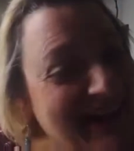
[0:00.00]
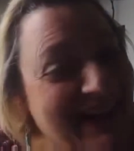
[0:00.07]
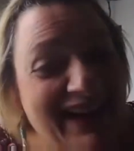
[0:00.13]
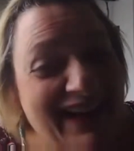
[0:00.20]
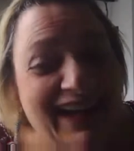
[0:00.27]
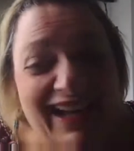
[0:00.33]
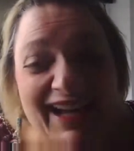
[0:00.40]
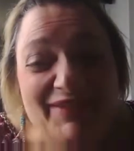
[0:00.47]

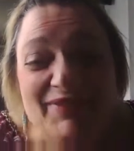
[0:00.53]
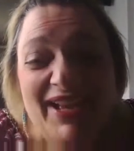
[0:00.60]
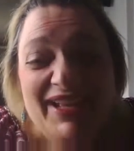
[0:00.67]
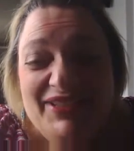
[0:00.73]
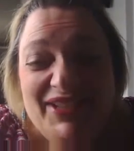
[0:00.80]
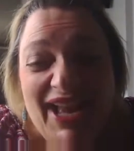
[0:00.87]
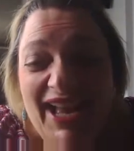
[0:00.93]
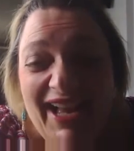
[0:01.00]
I'm that
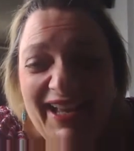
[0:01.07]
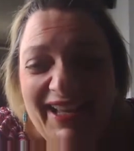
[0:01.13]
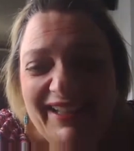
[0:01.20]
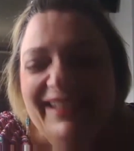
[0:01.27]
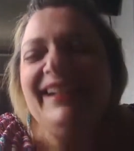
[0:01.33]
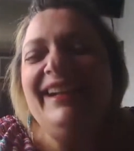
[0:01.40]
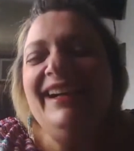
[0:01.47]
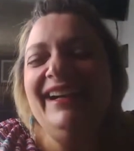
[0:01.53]
shy,
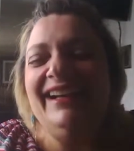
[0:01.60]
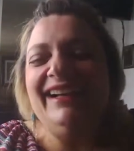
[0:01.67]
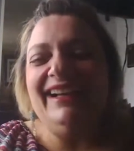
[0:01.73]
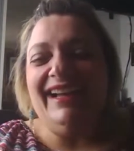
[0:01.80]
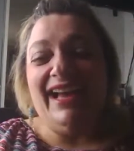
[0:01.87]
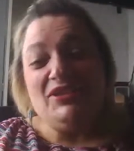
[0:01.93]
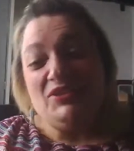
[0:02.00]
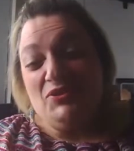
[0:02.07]

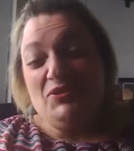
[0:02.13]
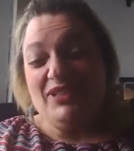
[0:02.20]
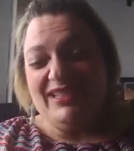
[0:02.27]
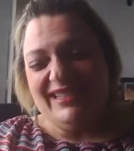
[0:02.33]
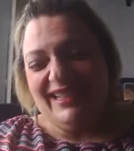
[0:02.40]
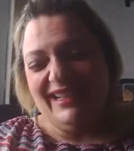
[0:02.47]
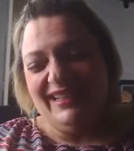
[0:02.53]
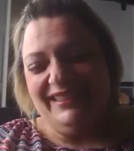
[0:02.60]
as you can
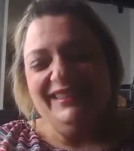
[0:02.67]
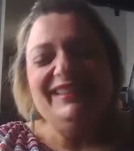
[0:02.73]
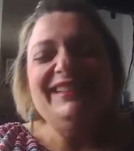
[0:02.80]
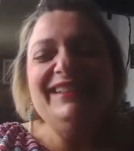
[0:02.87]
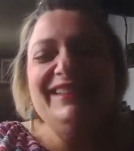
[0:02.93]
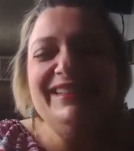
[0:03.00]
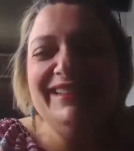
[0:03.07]
tell.